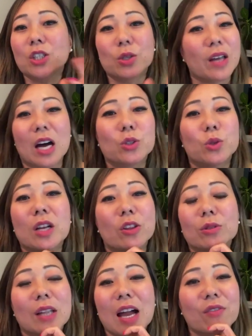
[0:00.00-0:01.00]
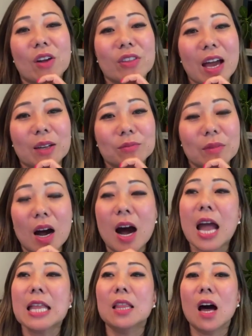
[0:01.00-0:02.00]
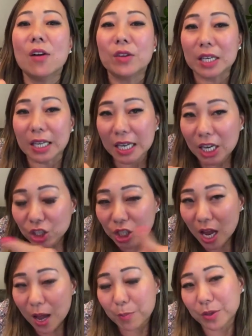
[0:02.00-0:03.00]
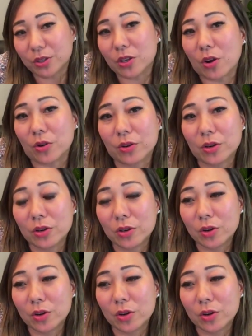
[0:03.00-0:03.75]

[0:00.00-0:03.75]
I'll do another live on that. I love in each episode,